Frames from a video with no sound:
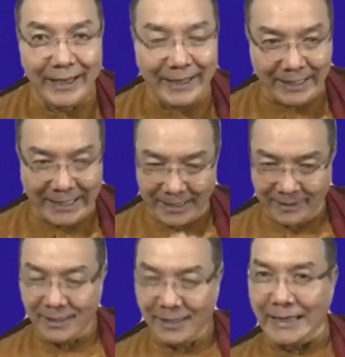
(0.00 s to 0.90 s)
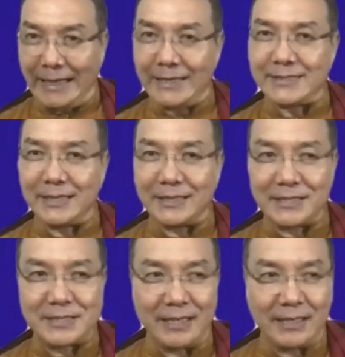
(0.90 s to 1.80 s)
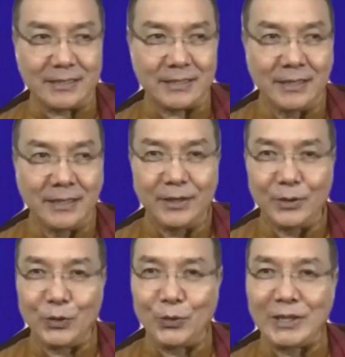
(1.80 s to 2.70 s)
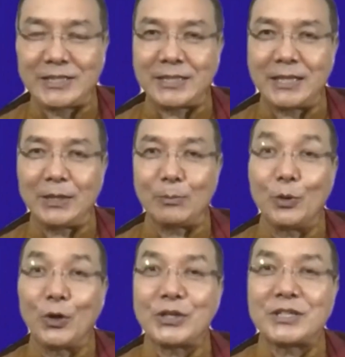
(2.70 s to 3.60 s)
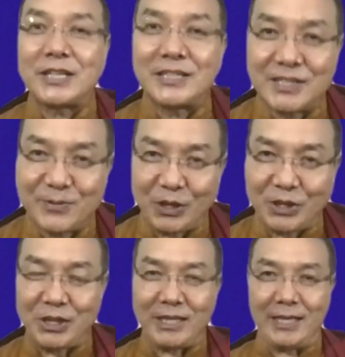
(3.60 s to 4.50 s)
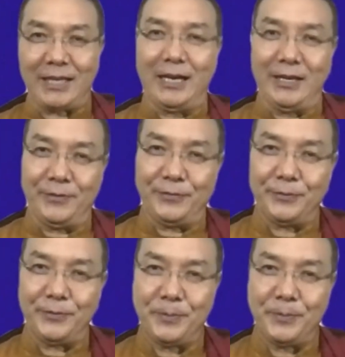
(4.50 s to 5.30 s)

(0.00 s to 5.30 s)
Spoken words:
And then, as a result, you will see more satisfaction in life.